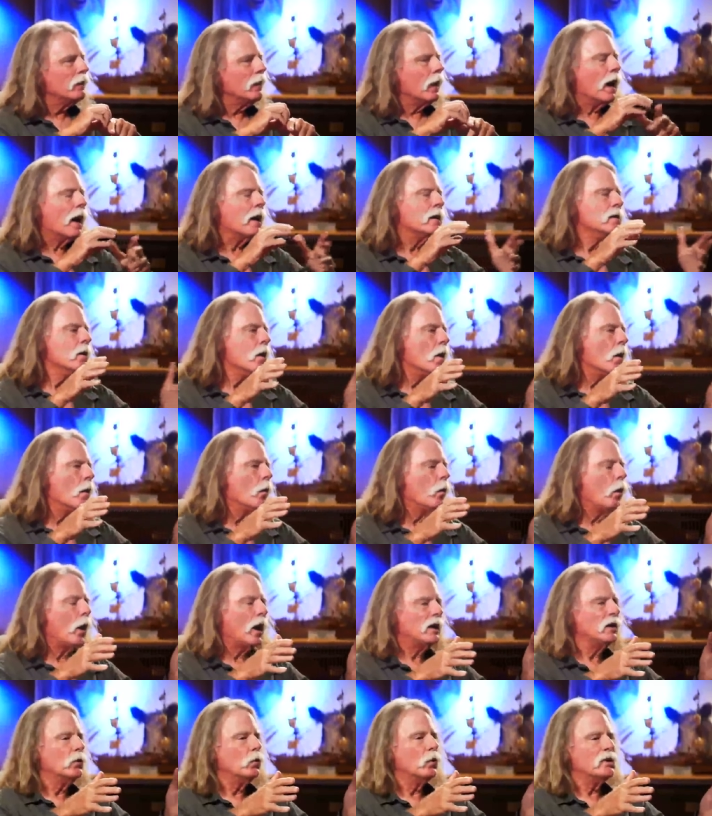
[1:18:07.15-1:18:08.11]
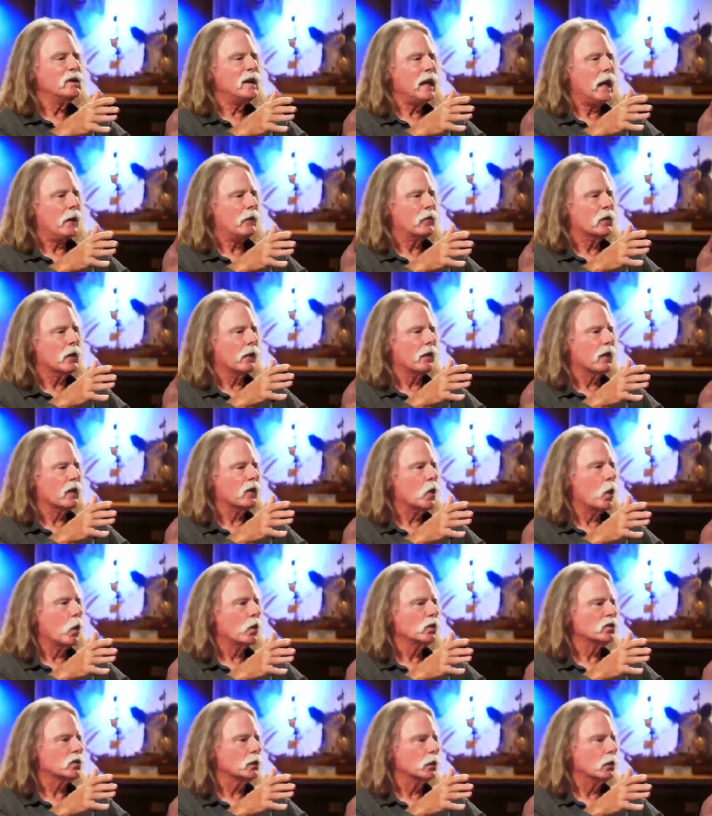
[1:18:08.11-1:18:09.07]
I know why you wouldn't have it on the
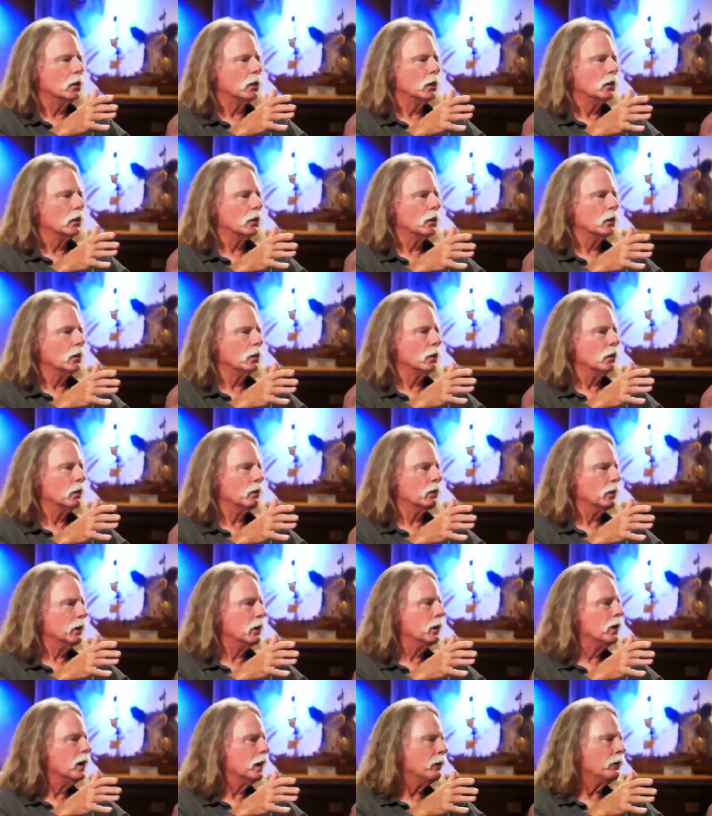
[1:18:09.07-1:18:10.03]
coastal Thing.